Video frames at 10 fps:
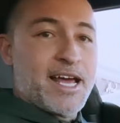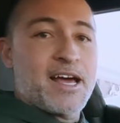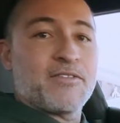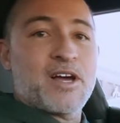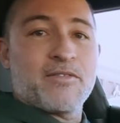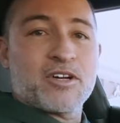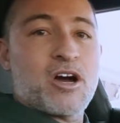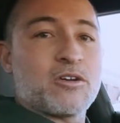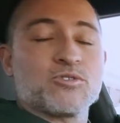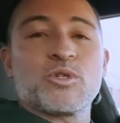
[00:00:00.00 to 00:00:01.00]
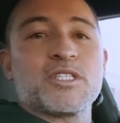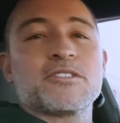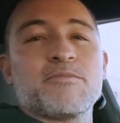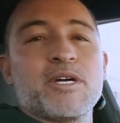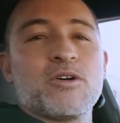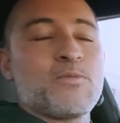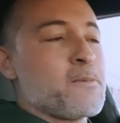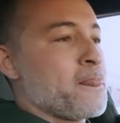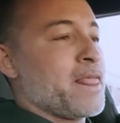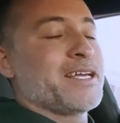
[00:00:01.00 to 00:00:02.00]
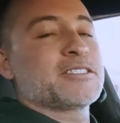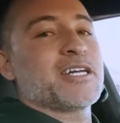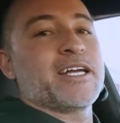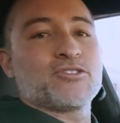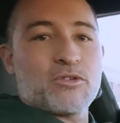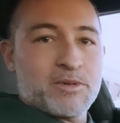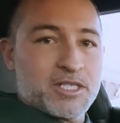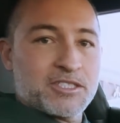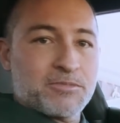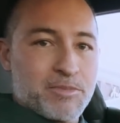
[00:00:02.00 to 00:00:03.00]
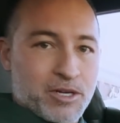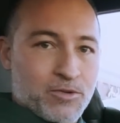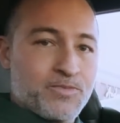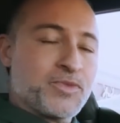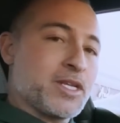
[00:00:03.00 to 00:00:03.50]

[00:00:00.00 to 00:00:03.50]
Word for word: have avocados with this meal. It's a tremendous meal.